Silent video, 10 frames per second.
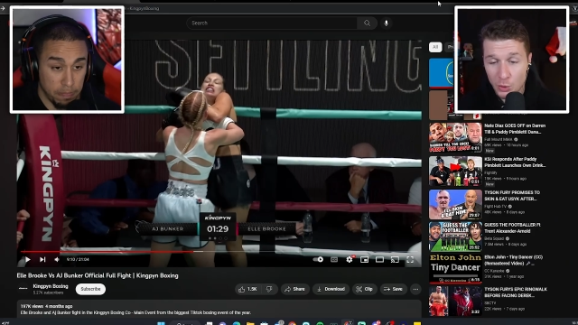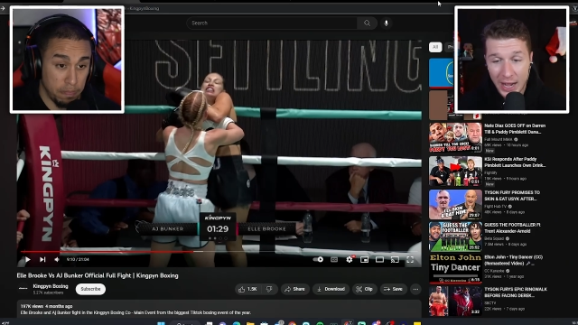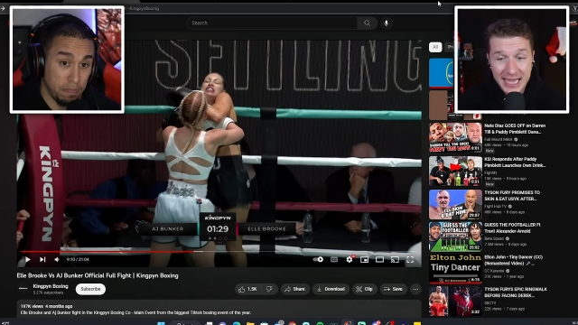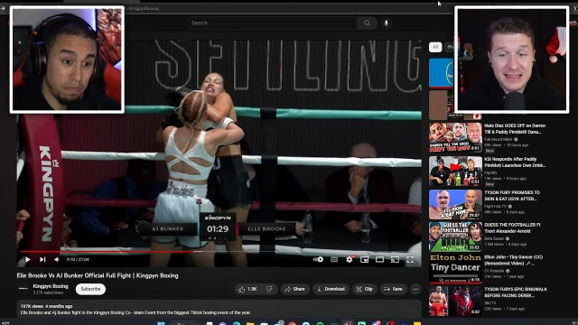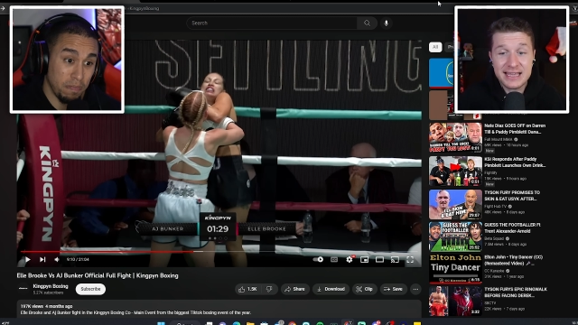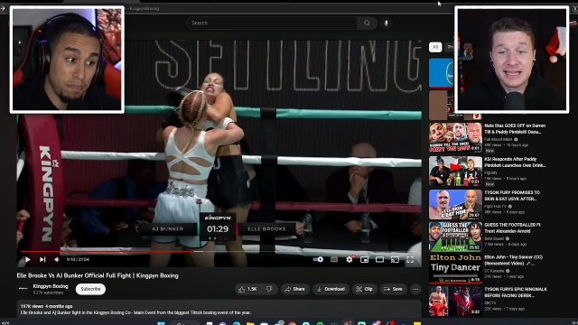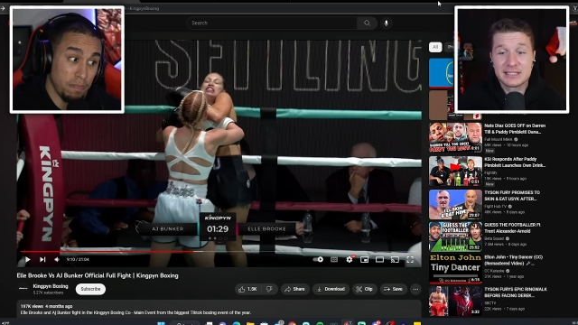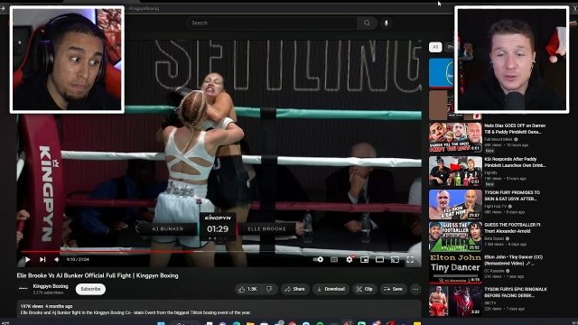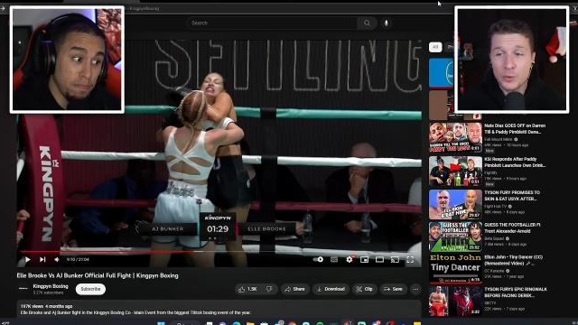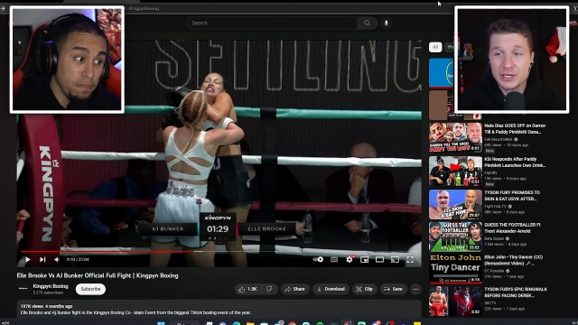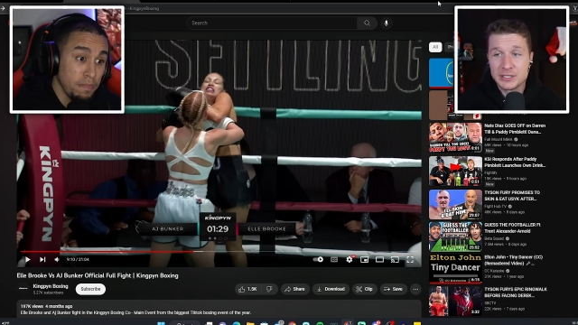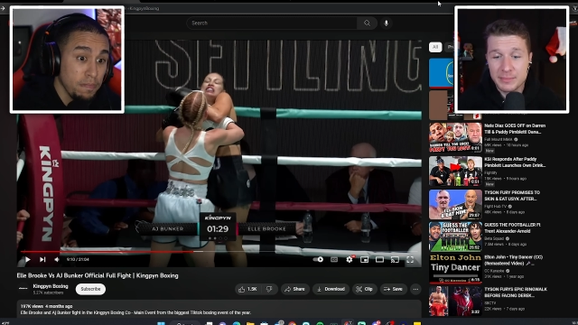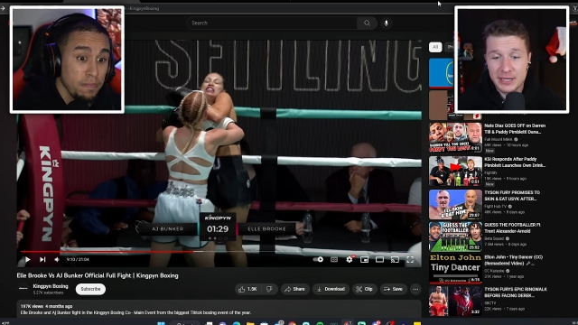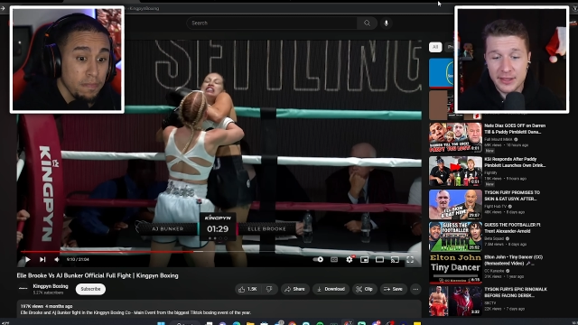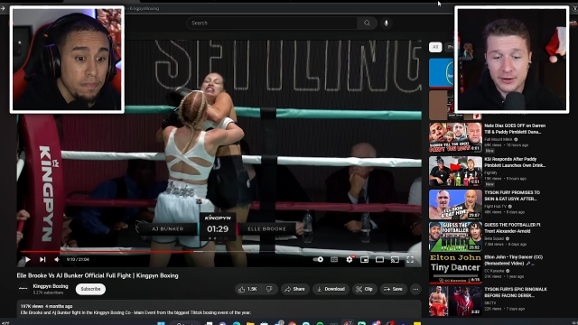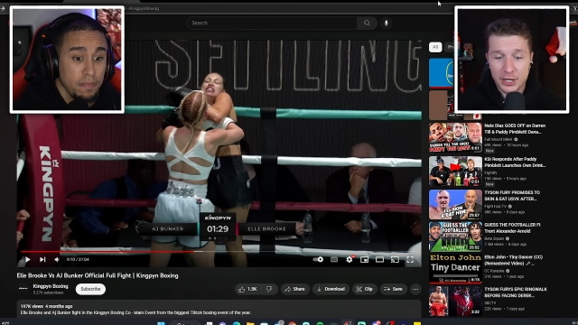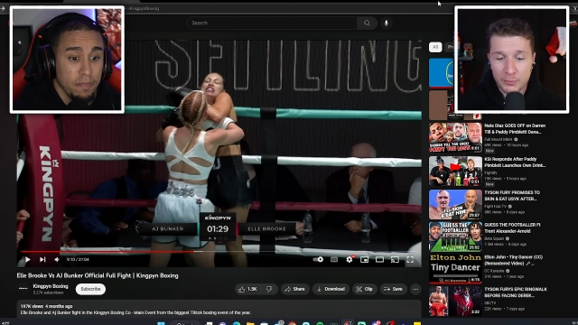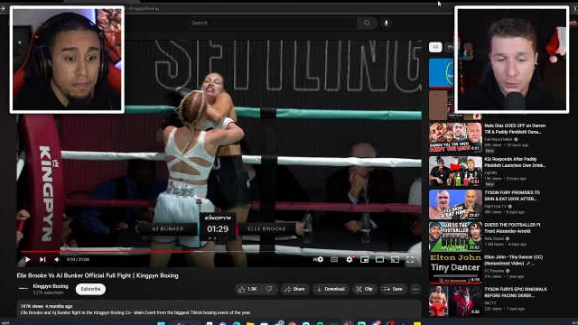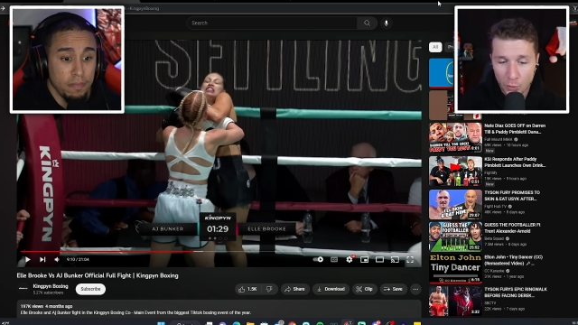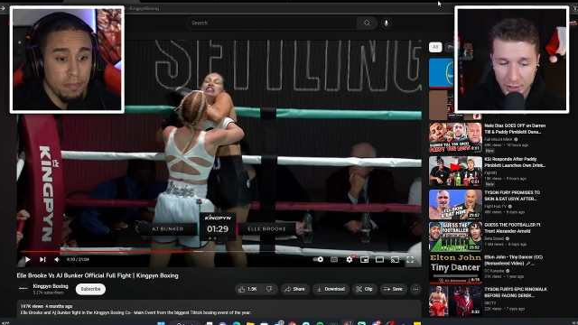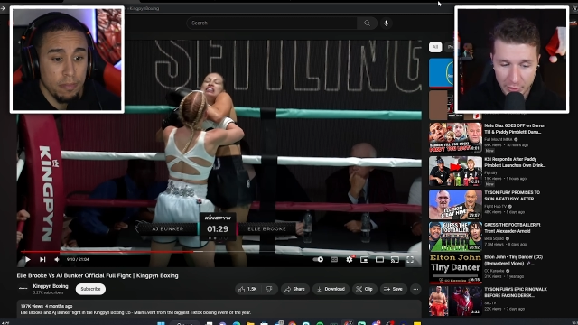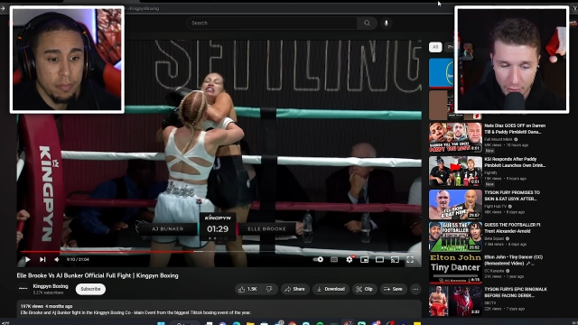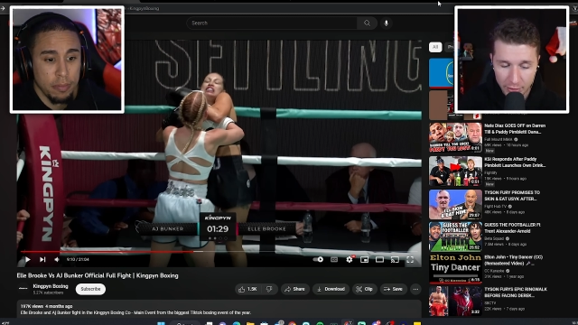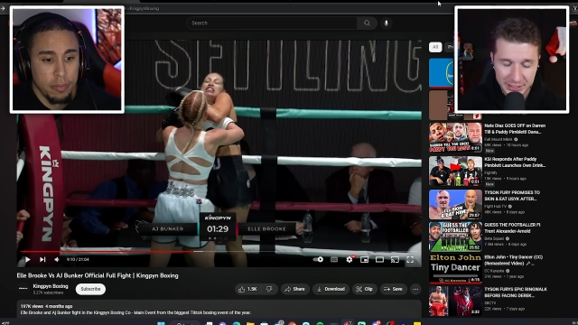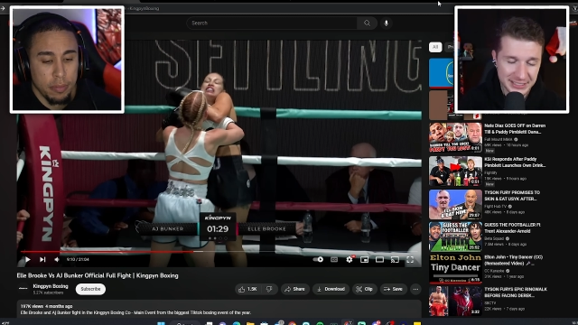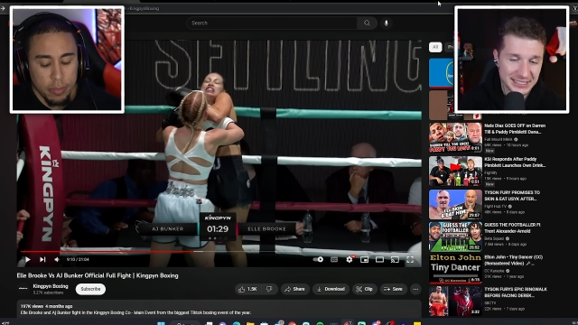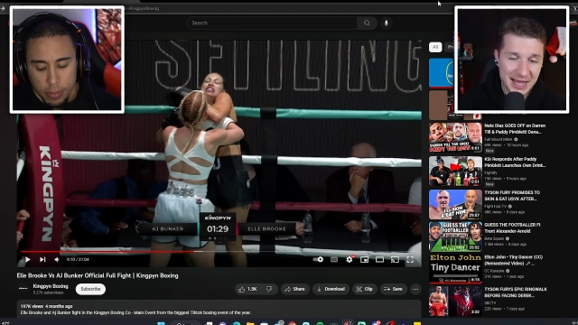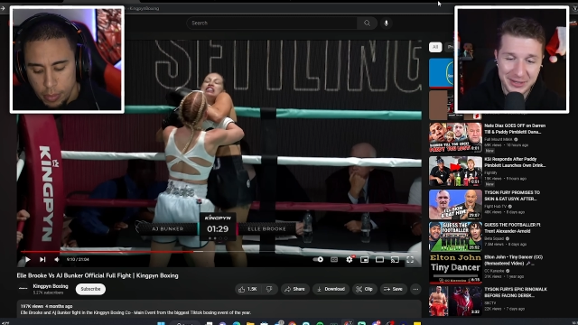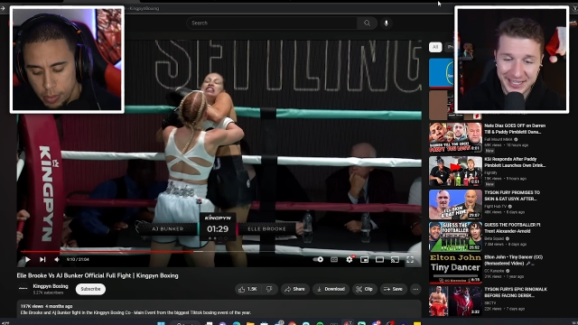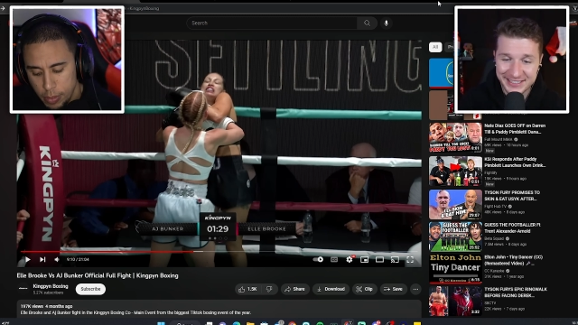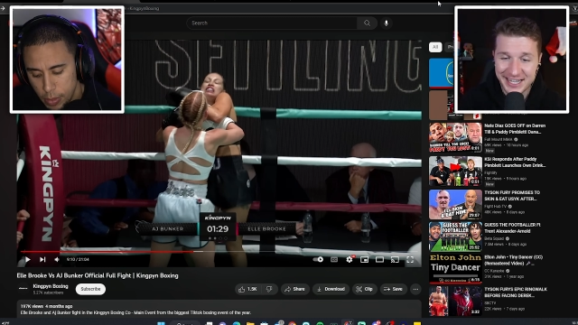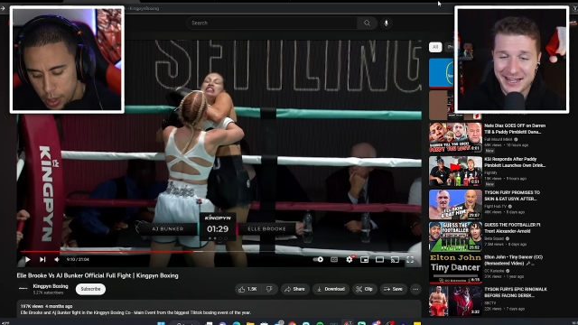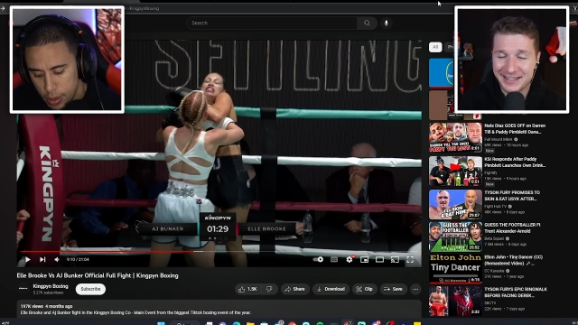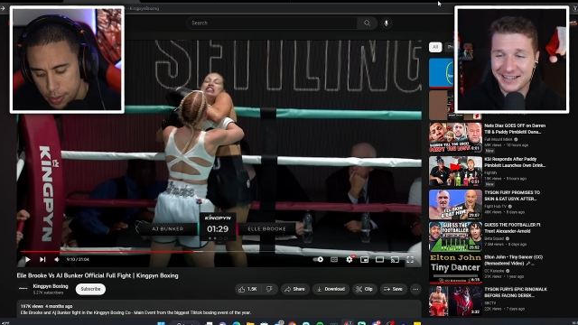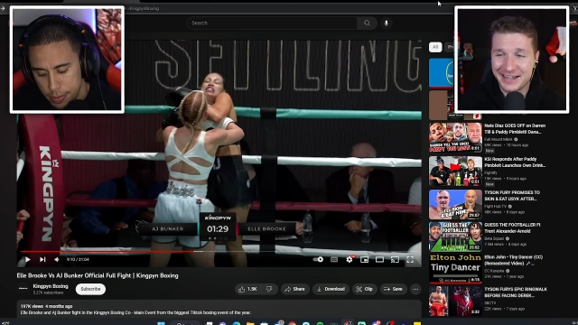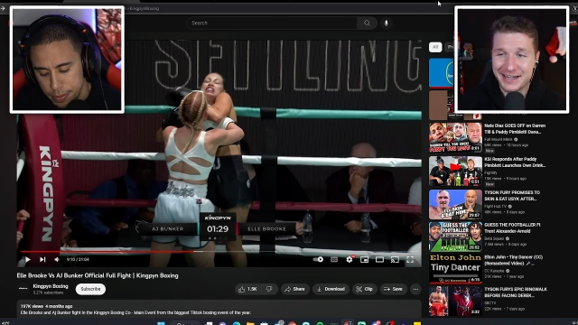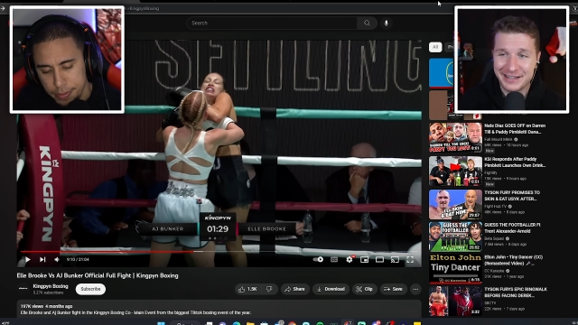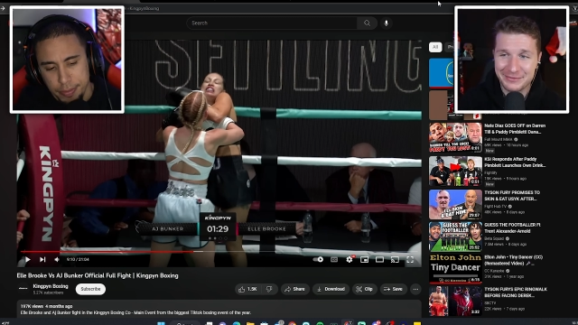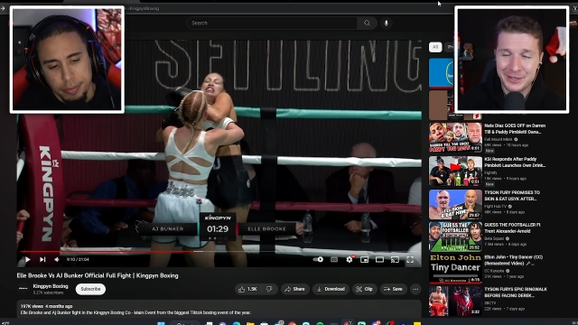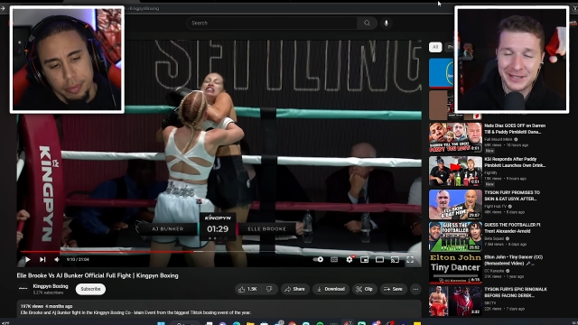Speaker 1: who I think is going to be their number one girl. This is not because I, I